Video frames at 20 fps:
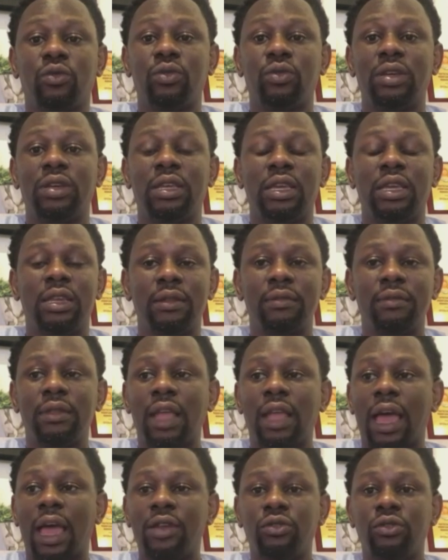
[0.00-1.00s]
again.
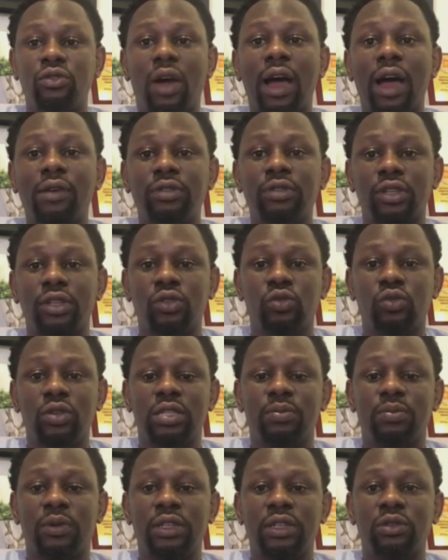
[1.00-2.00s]
I don't know how they do
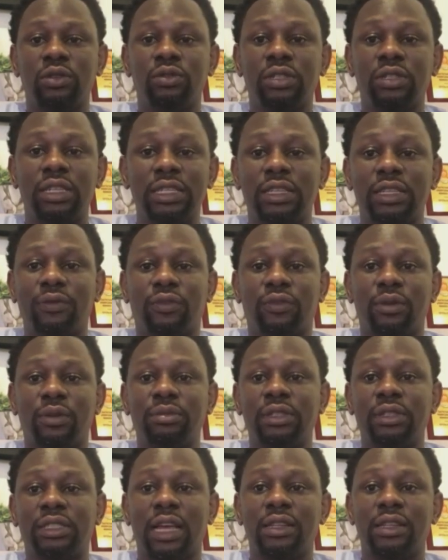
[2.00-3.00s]
it, but they'll delete it from the
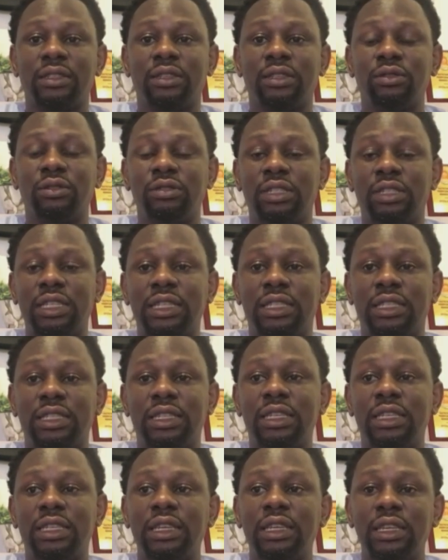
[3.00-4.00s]
chat. They'll delete
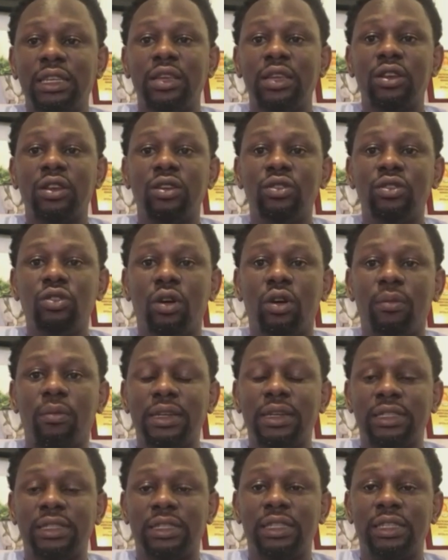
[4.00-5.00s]
the number,
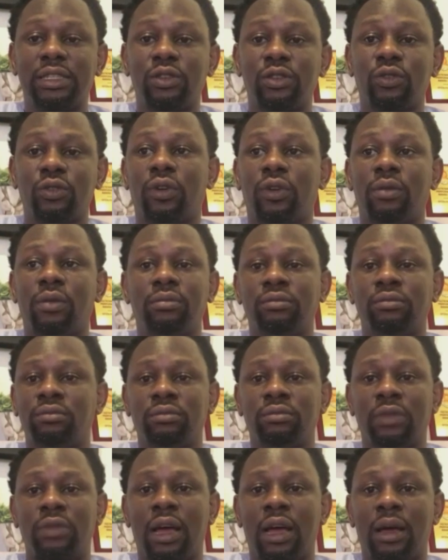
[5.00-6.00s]
the details from
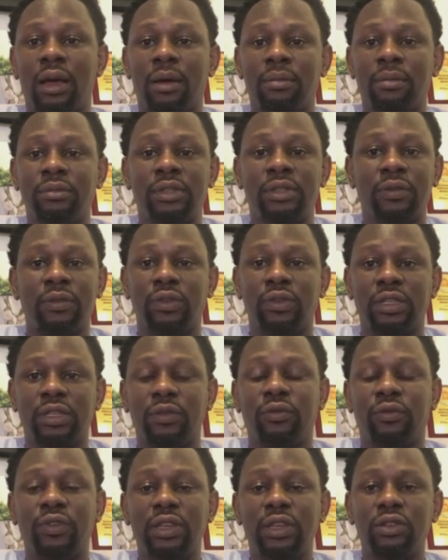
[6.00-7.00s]
the
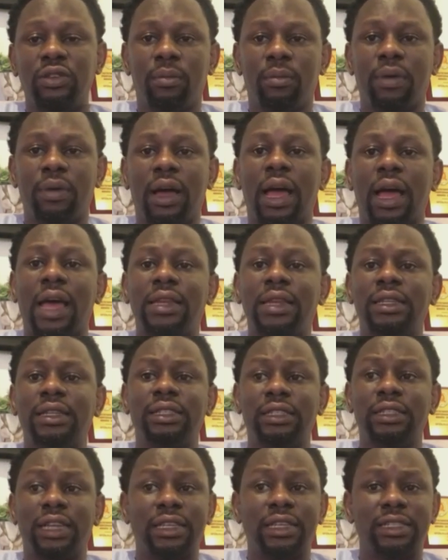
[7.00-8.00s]
VIN number, and they'll
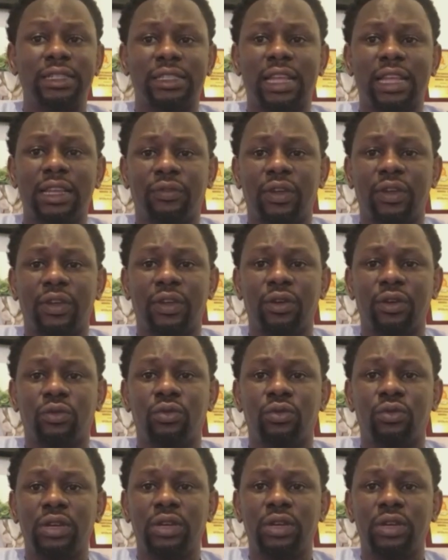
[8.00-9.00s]
re-register the vehicle
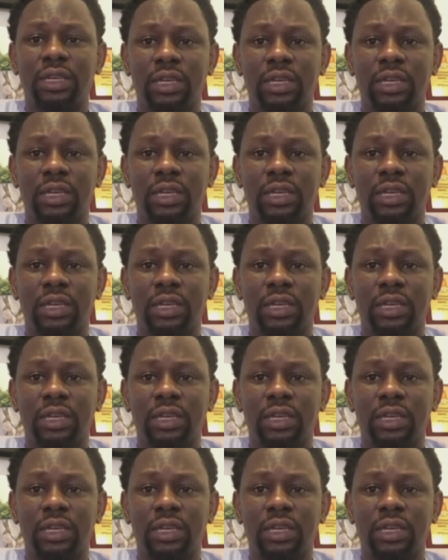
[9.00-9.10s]
again.